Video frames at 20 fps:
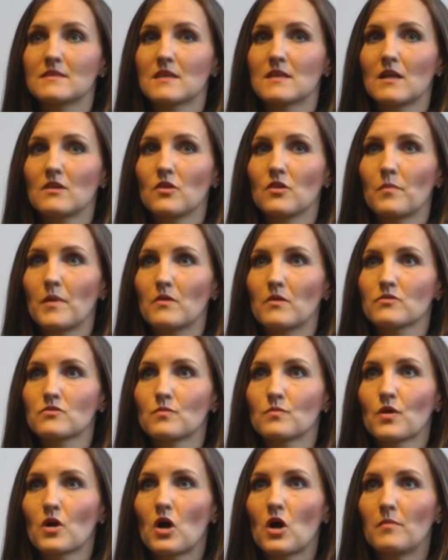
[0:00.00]
tell you about
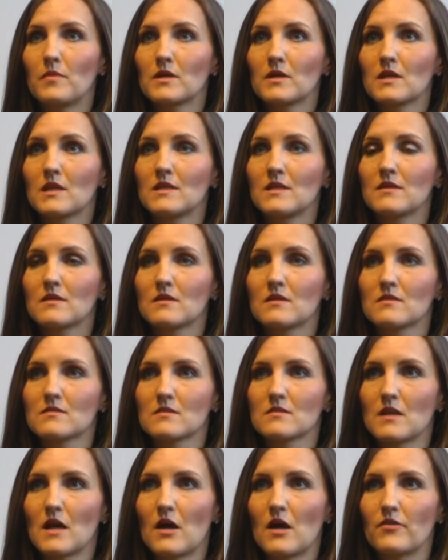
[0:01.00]
some common clinical
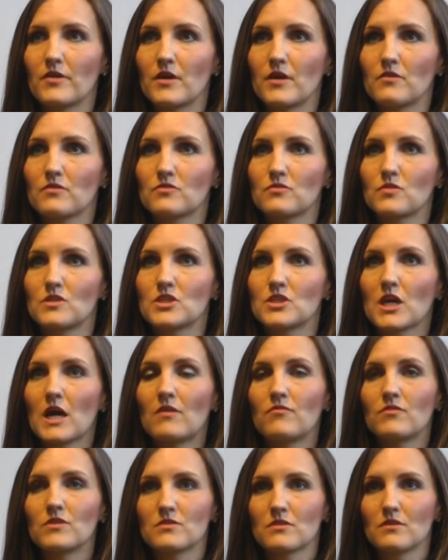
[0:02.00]
scenarios which
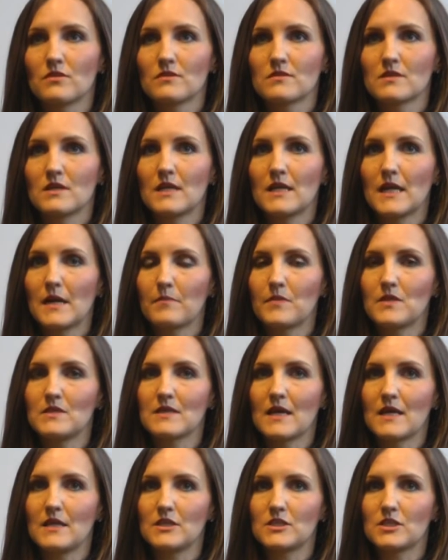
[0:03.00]
can result in an
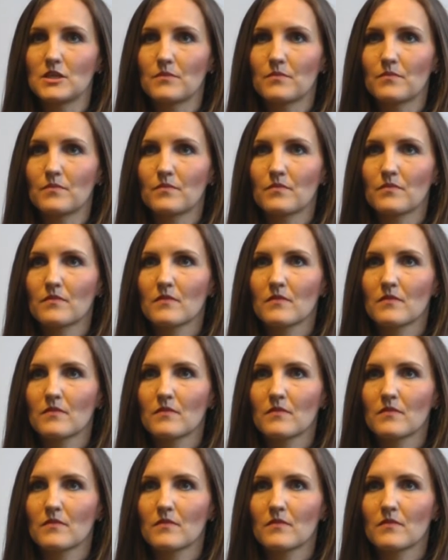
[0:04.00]
amputation.